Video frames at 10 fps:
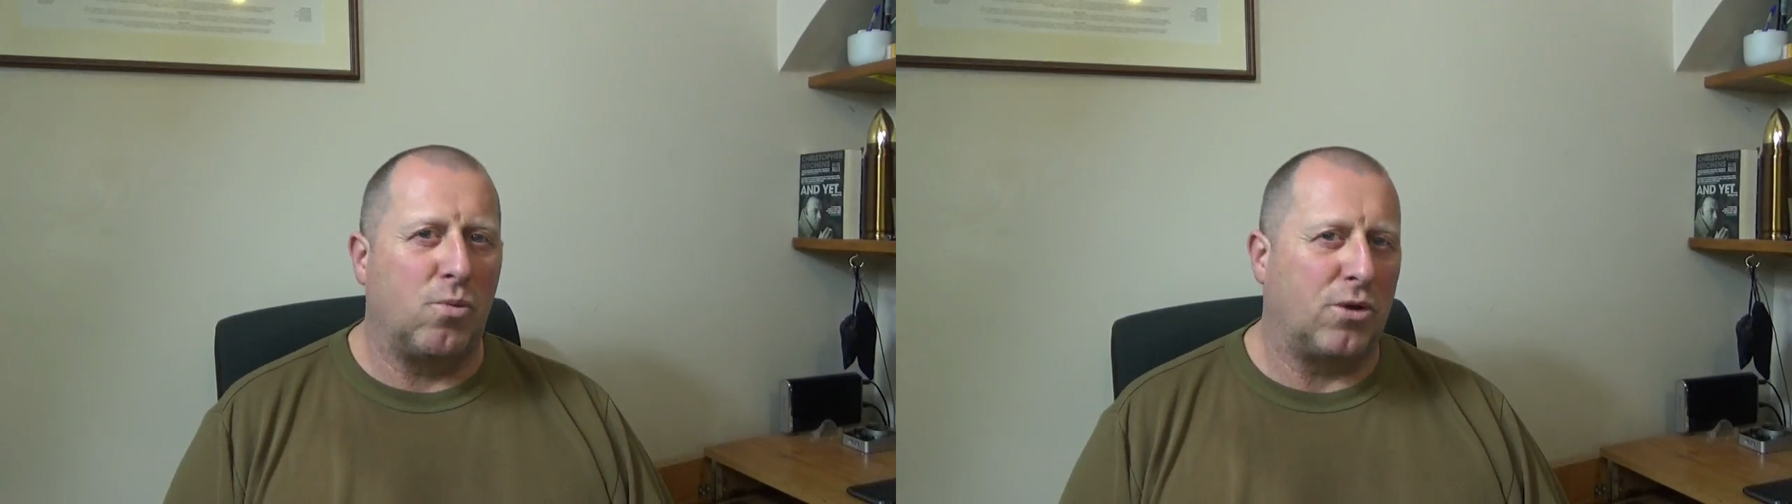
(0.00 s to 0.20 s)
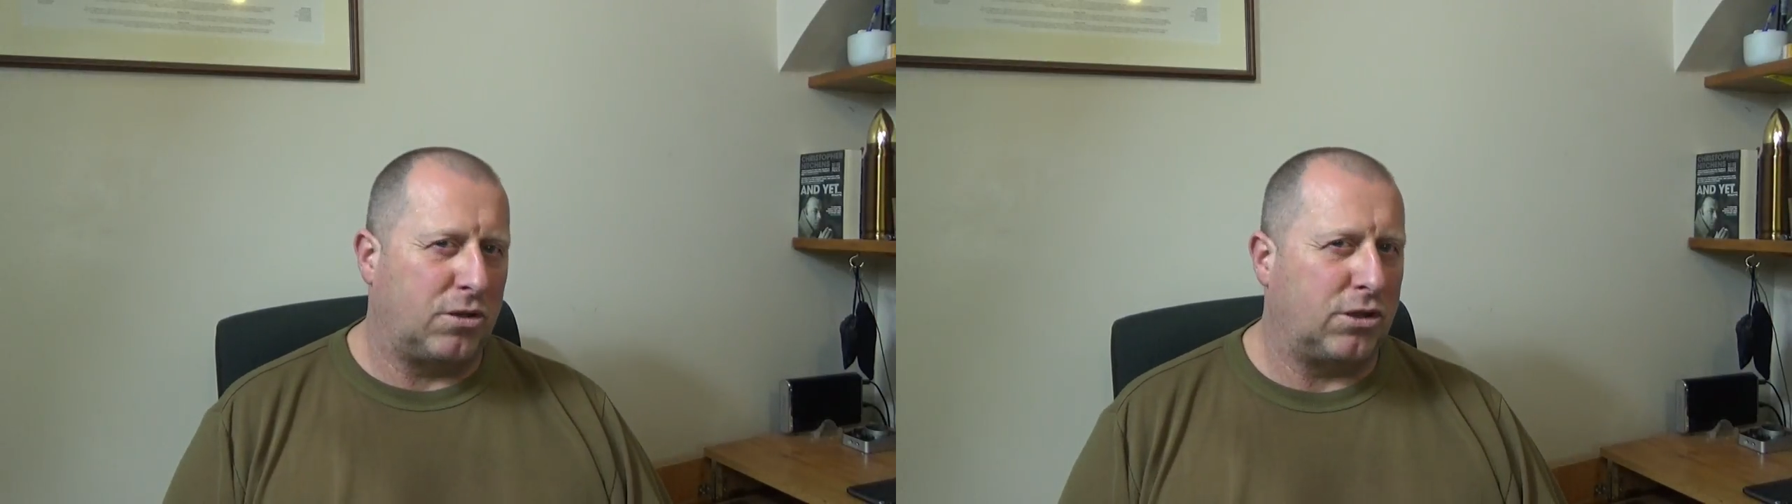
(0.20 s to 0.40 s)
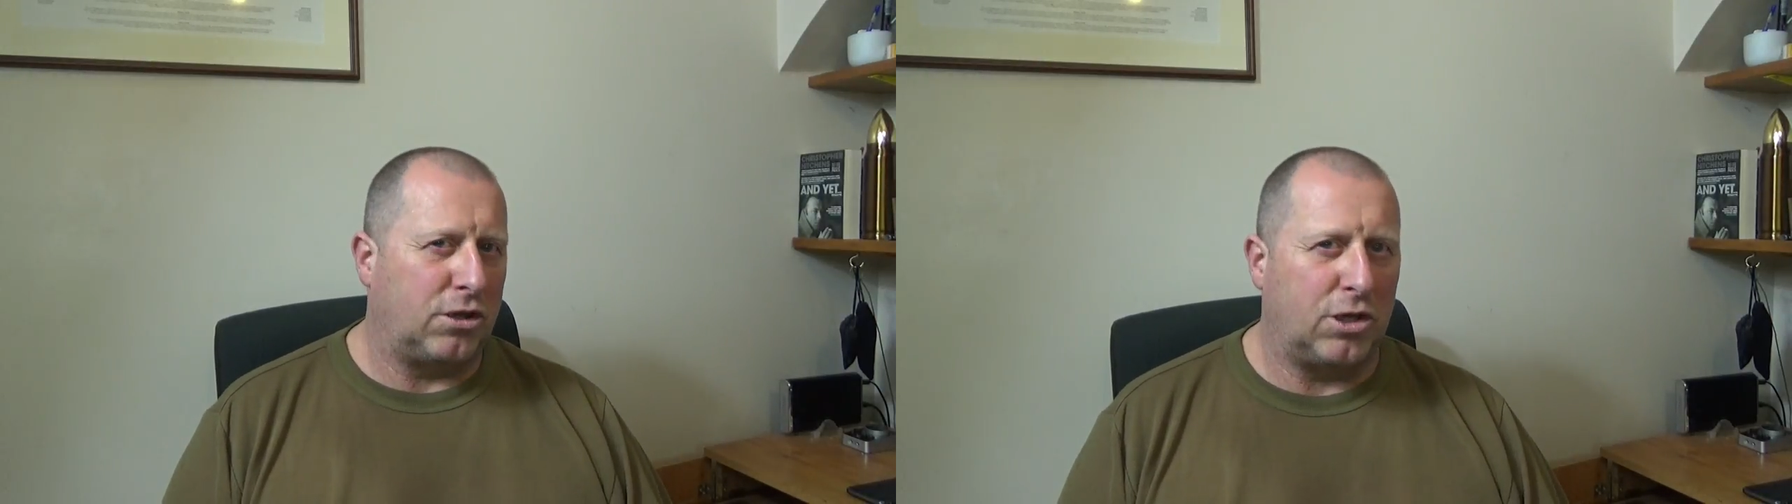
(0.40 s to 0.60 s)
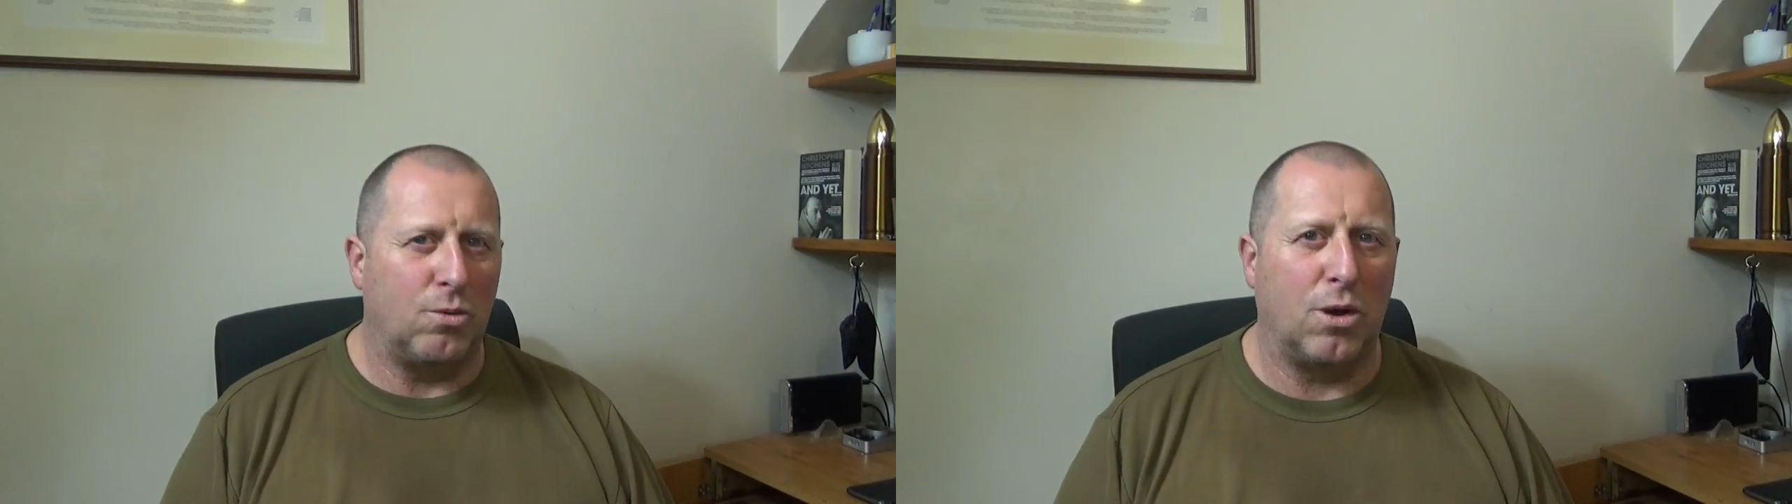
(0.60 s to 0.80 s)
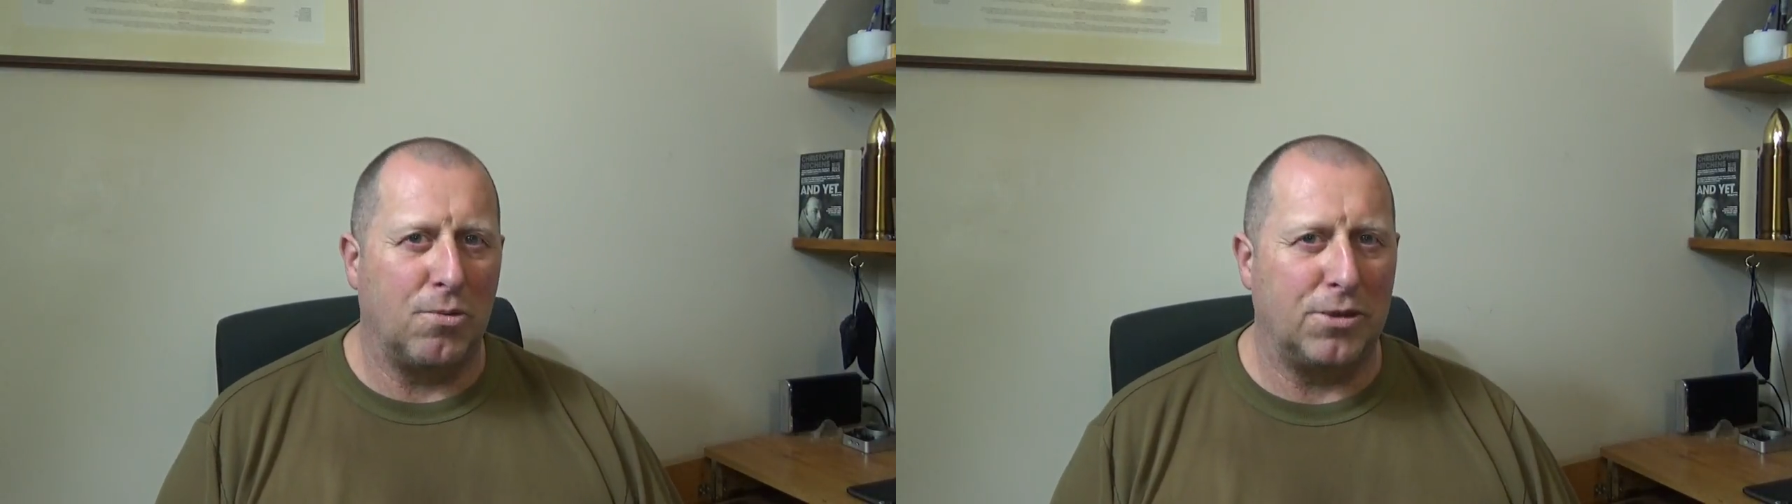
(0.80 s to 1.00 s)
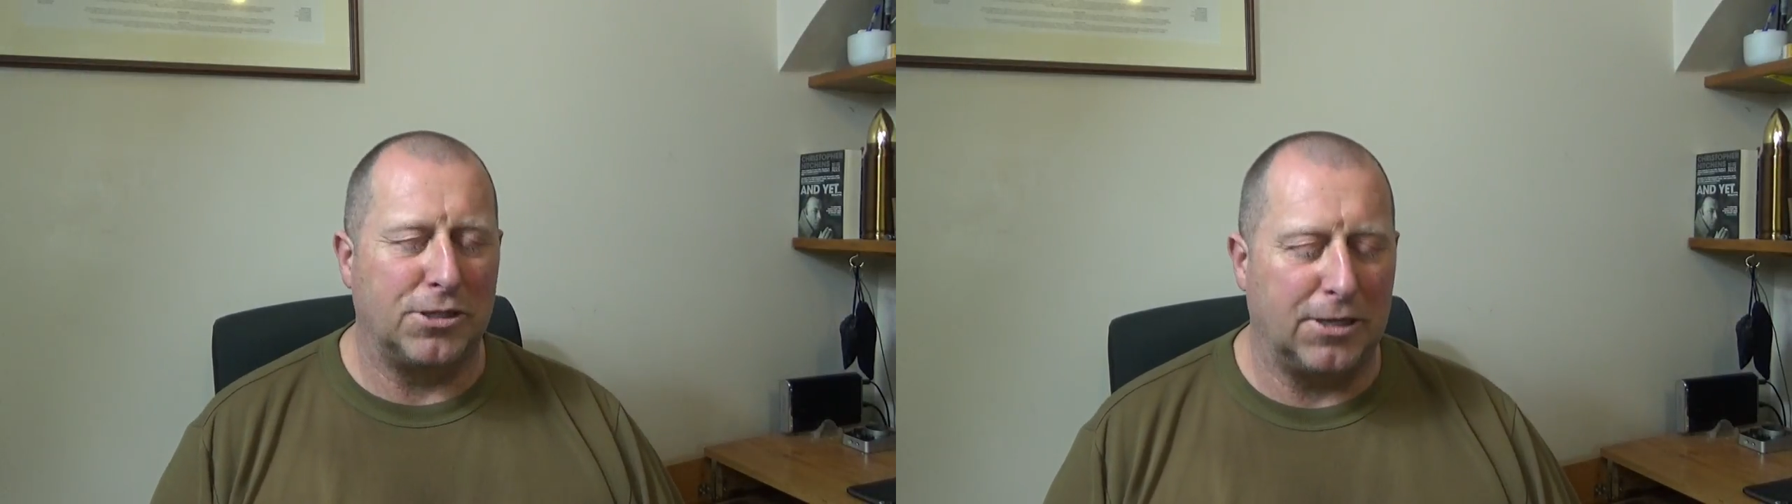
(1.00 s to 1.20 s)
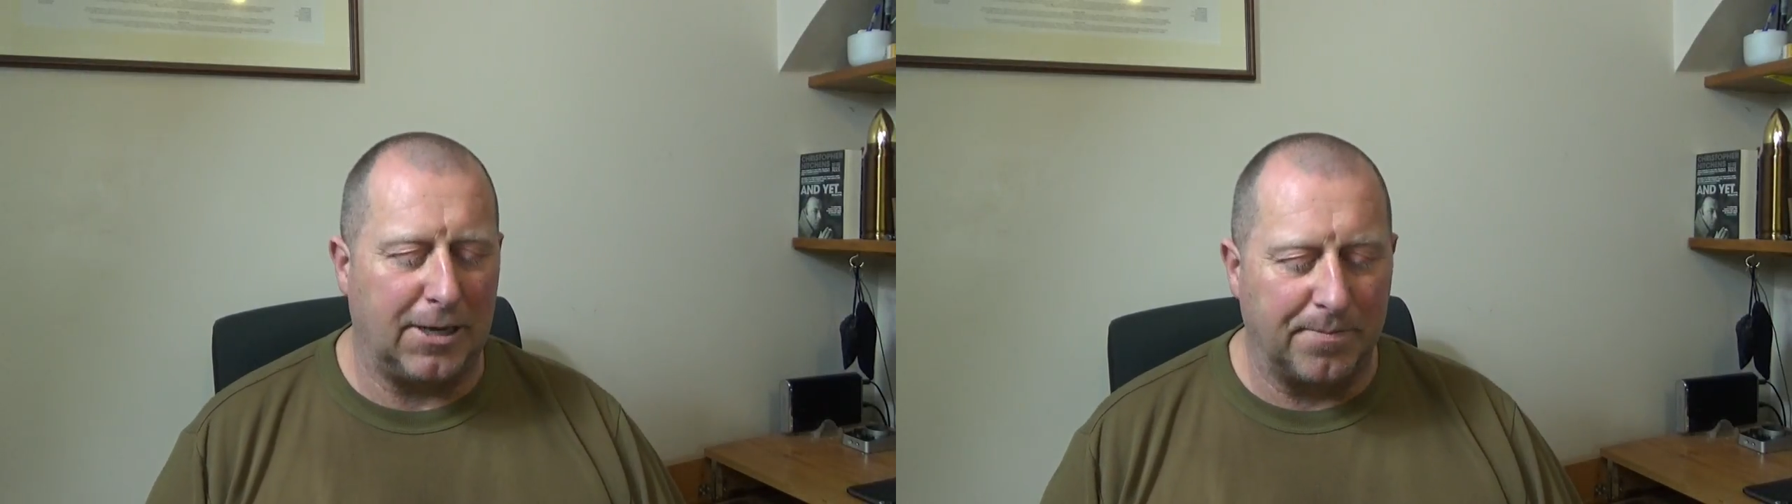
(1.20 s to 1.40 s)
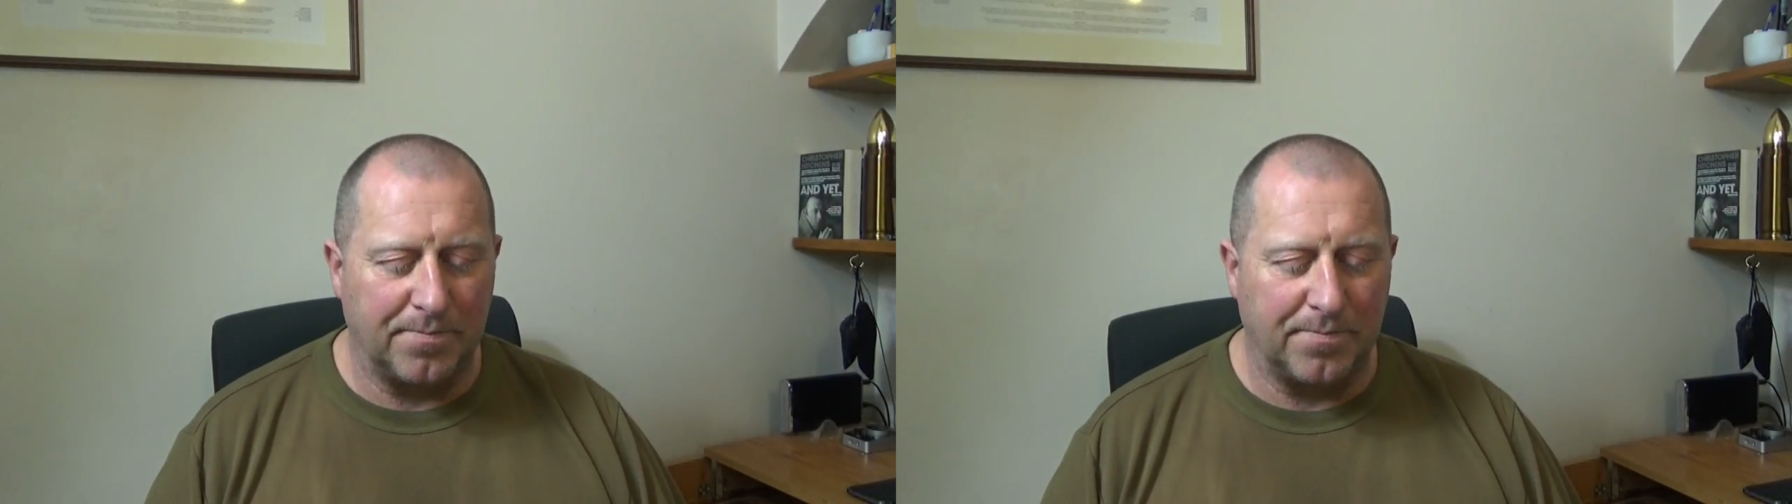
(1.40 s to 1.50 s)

what you think you were originally.